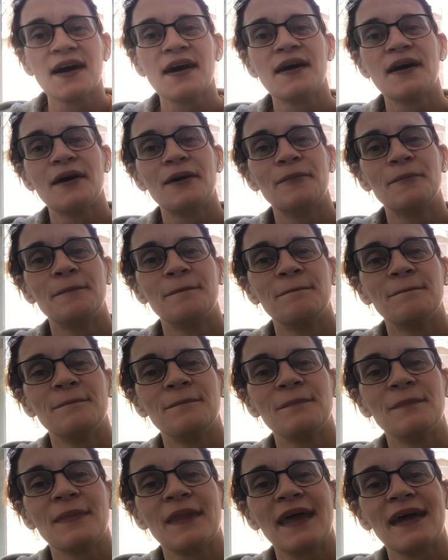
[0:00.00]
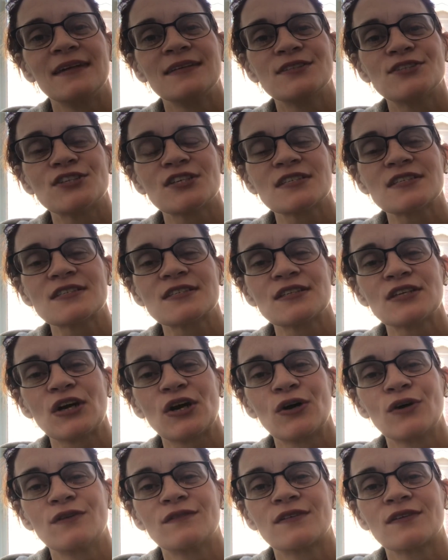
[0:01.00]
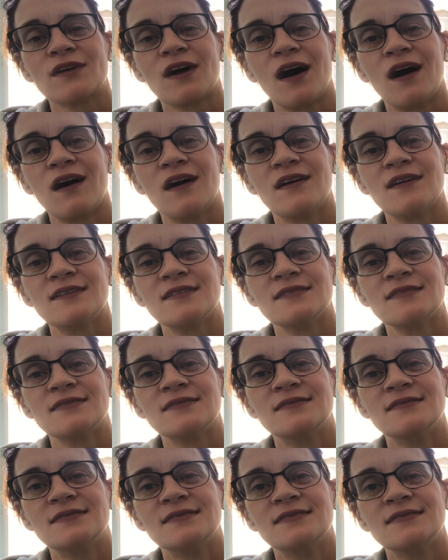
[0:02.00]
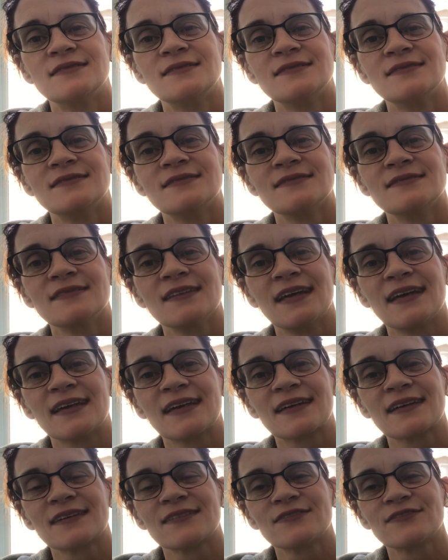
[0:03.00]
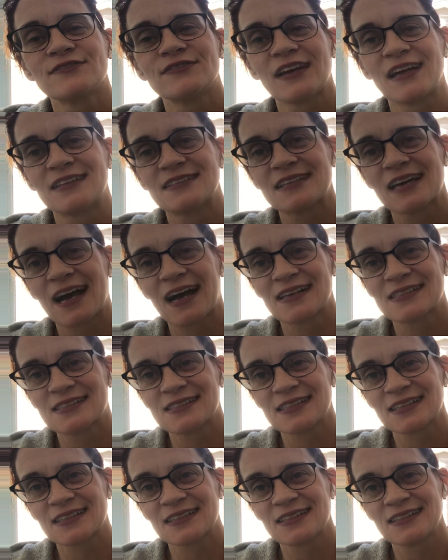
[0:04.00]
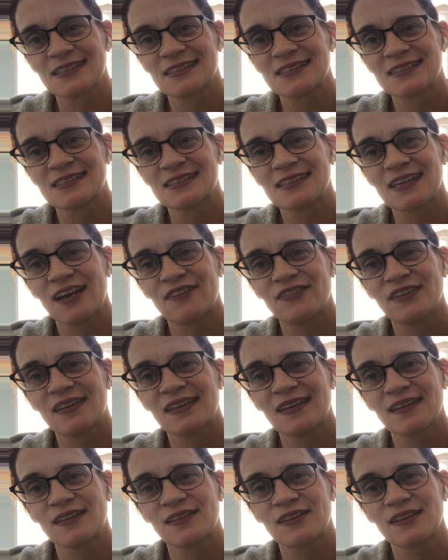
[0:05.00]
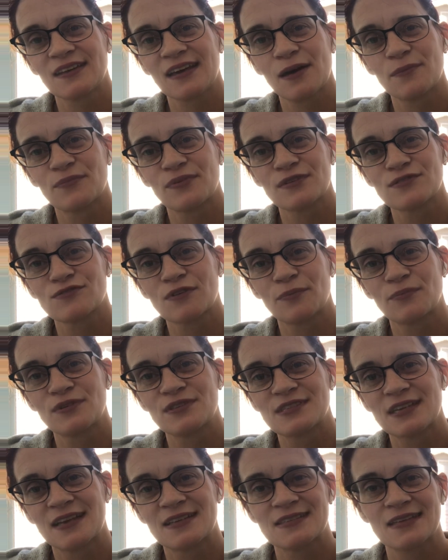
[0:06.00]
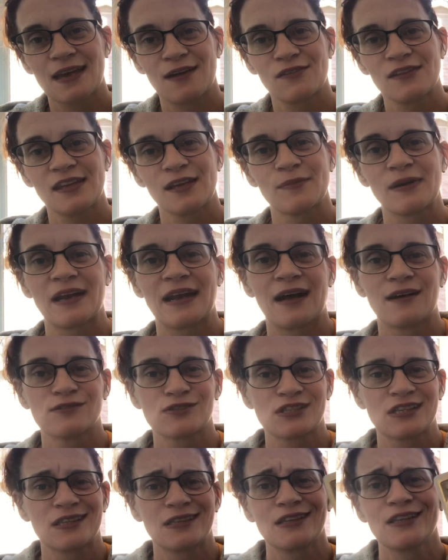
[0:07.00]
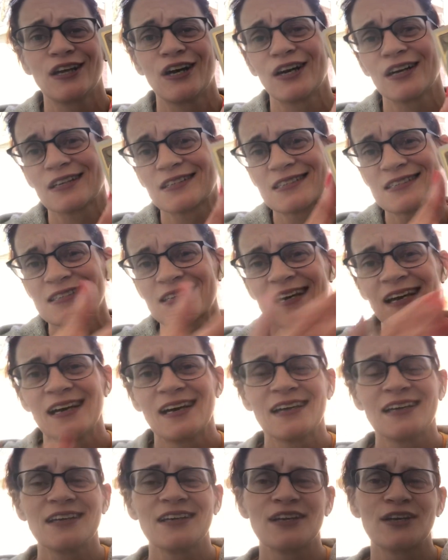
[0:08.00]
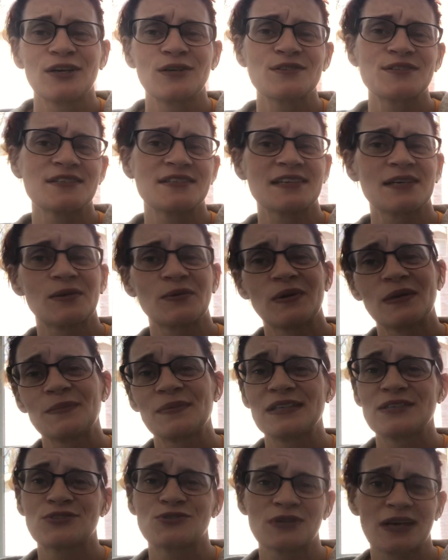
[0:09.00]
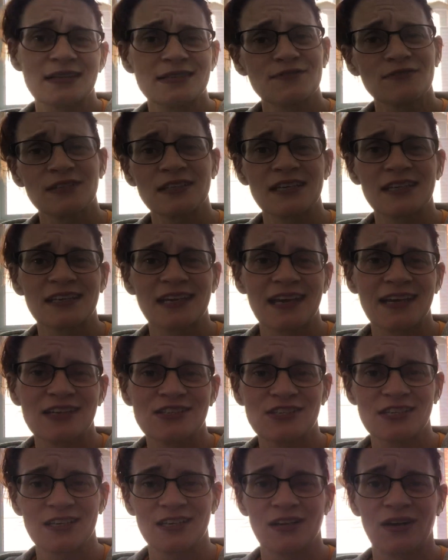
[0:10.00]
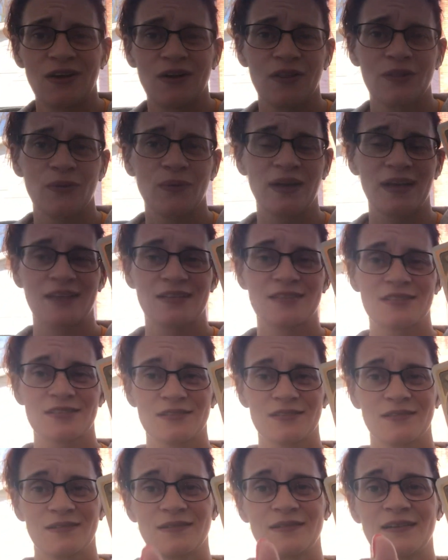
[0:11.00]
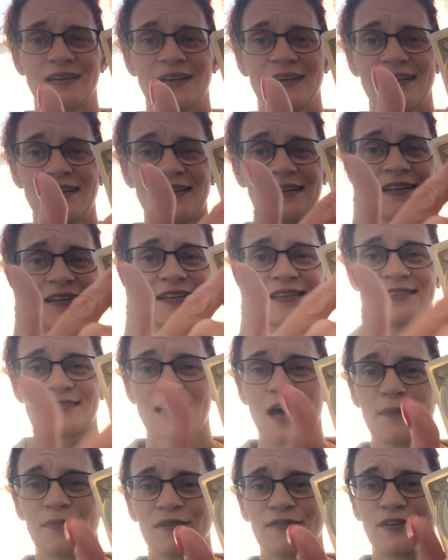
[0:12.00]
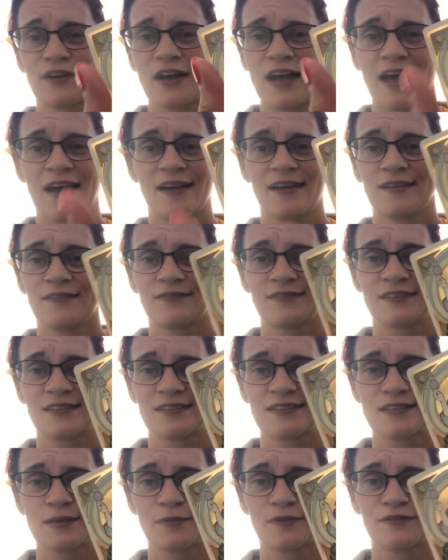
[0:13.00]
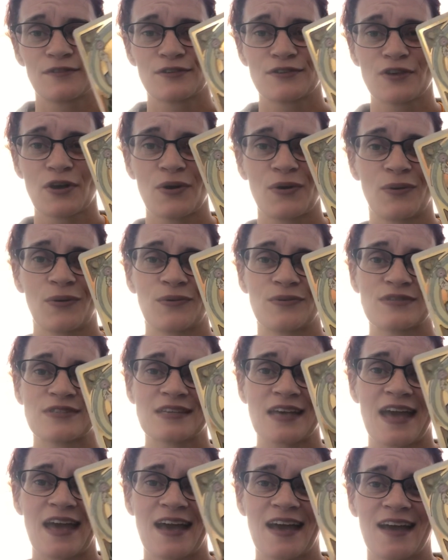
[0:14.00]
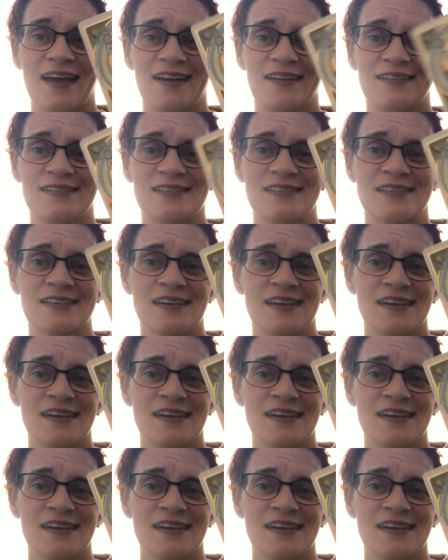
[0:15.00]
um, and just an overall, like, fantasticness everything that the empress represents everything about how she looks you know she's going to want to be dressed for the occasion all the way to the top of her head to the tip of her toes and